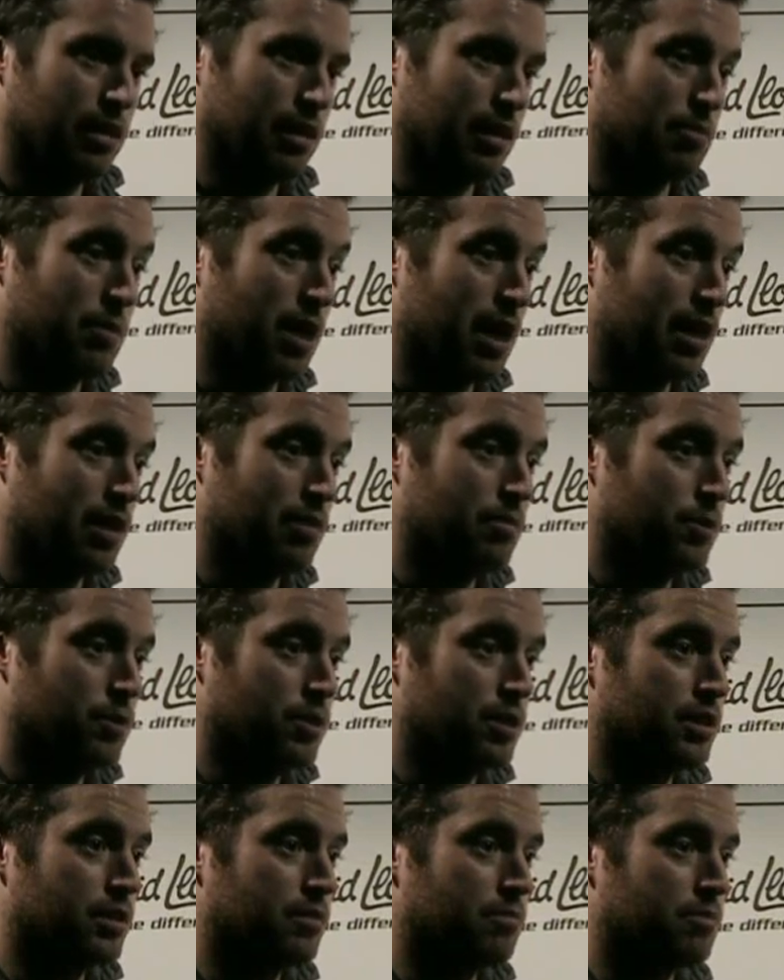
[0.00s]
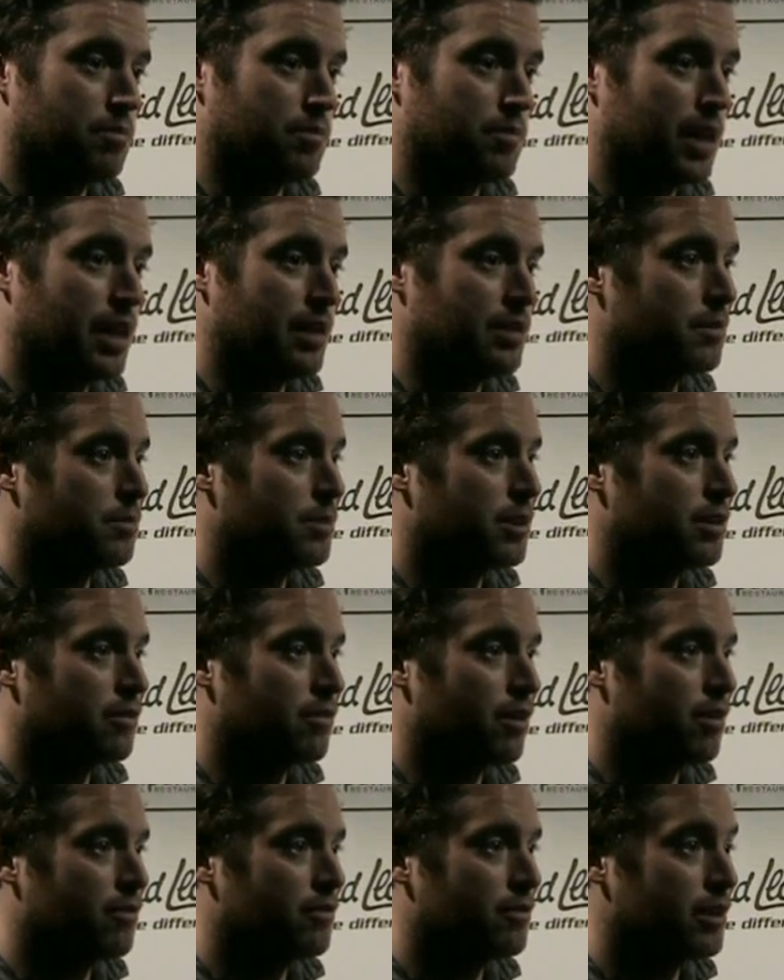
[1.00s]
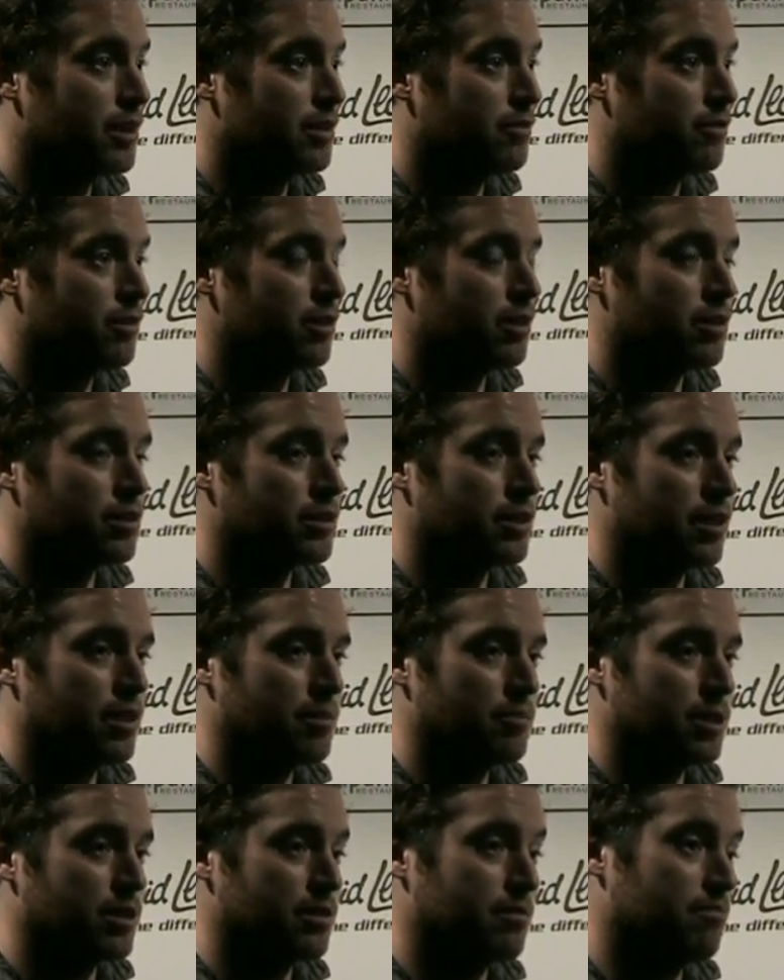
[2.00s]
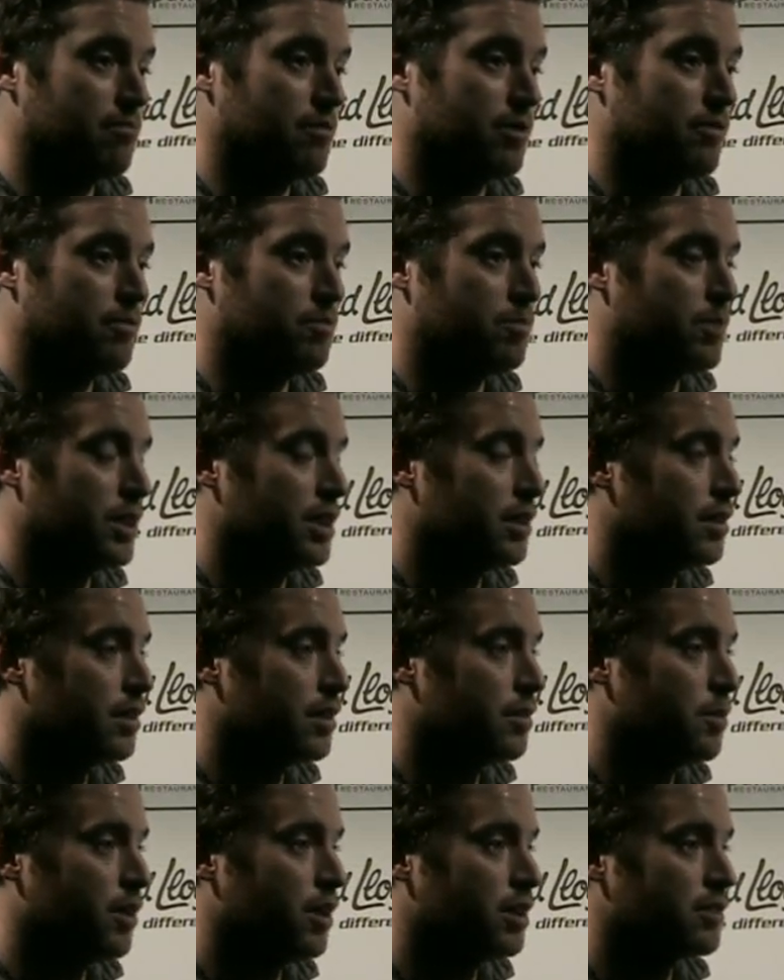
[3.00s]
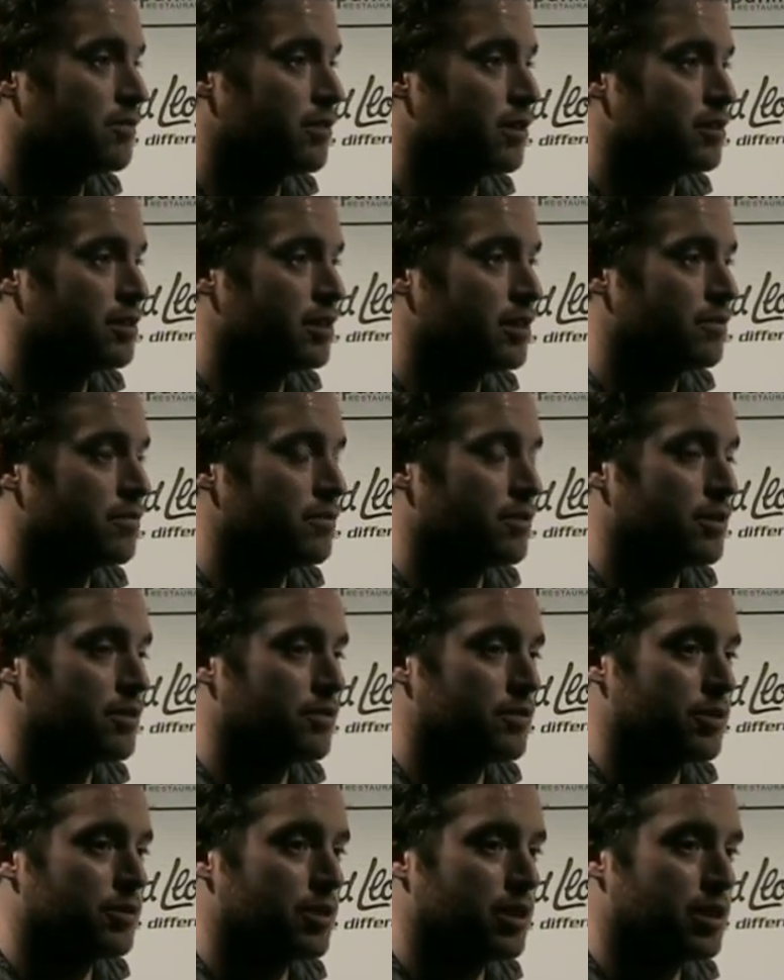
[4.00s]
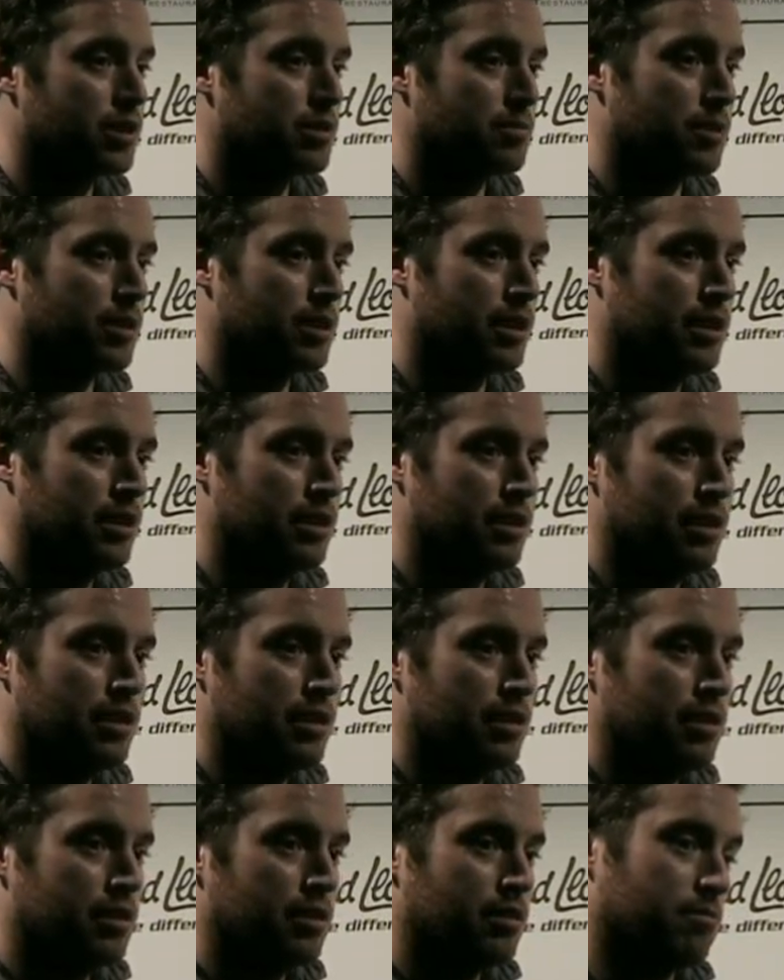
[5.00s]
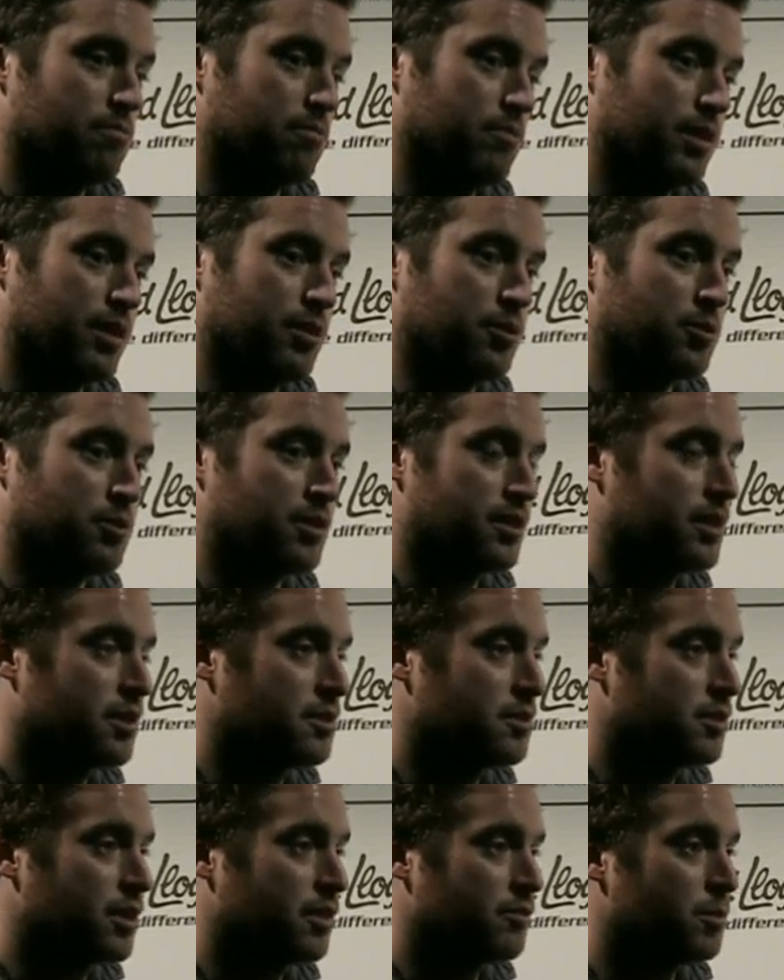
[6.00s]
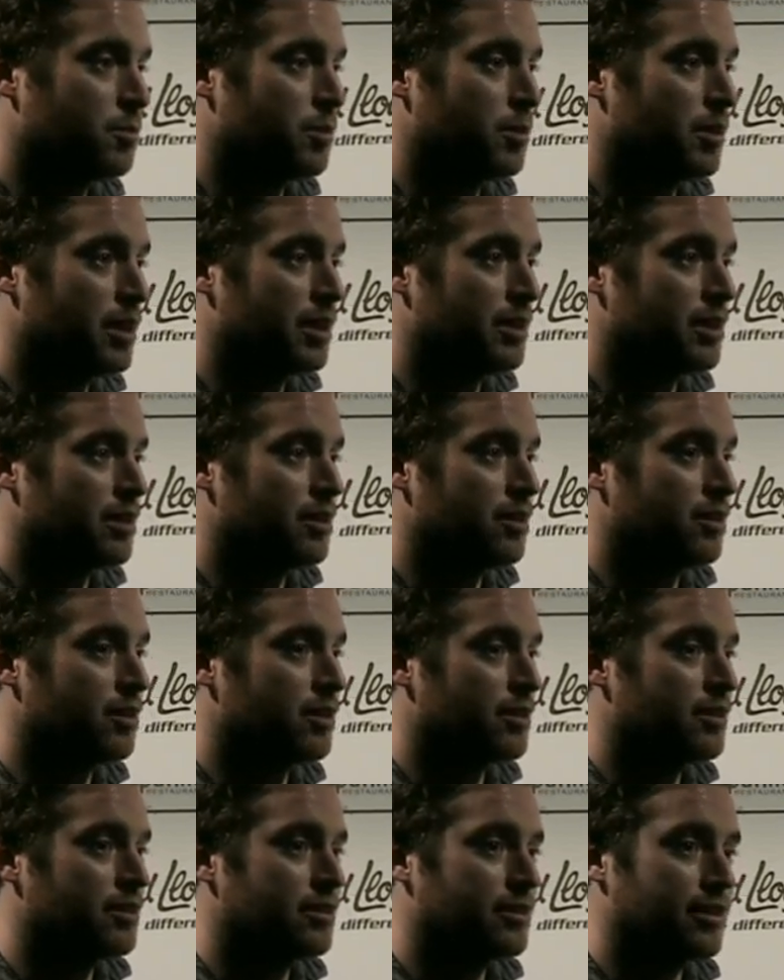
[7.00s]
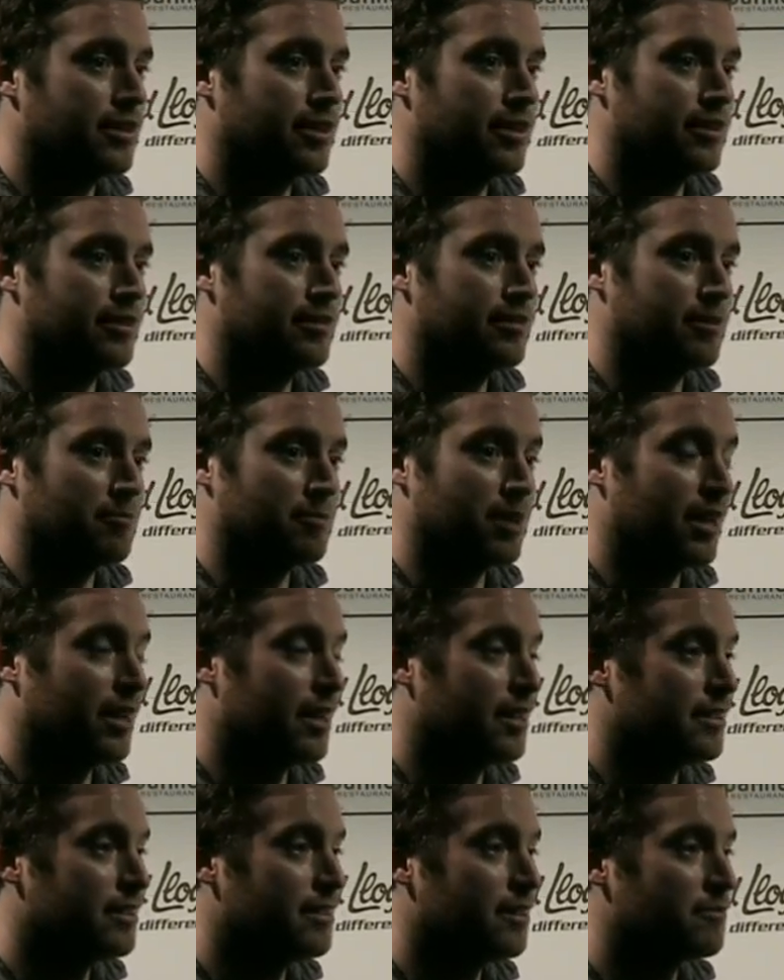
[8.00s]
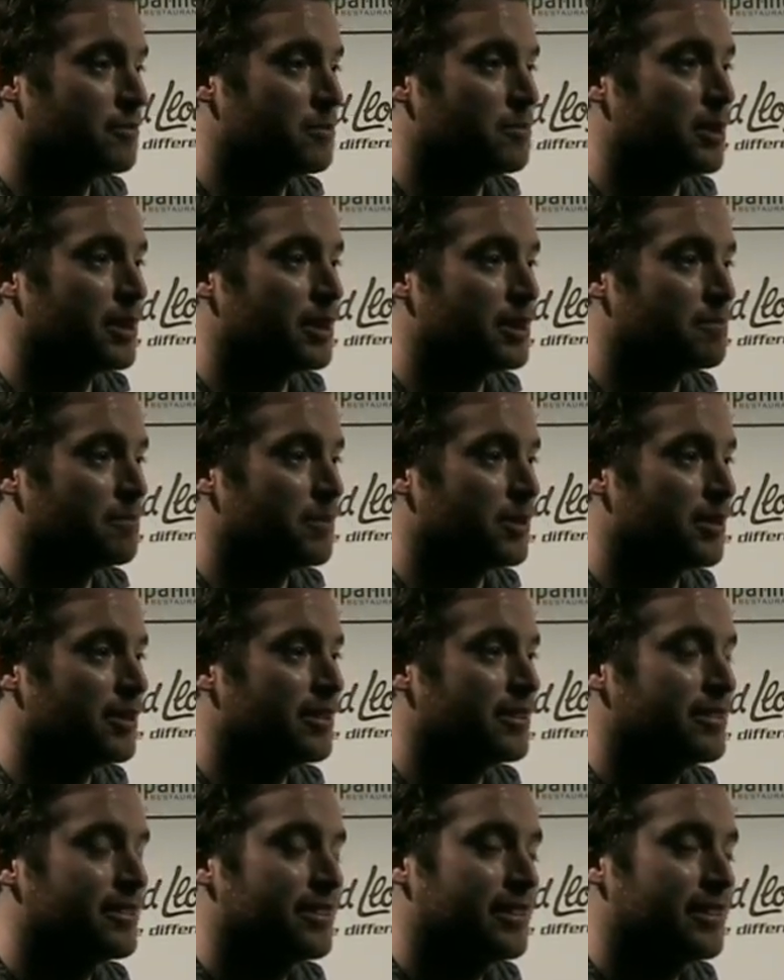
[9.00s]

like Matty, Muzzy, and Baz have been around here for a long time. They've been key parts of our team for a few years, but those decisions have to be made in hockey, and I'm glad I didn't have to make it. But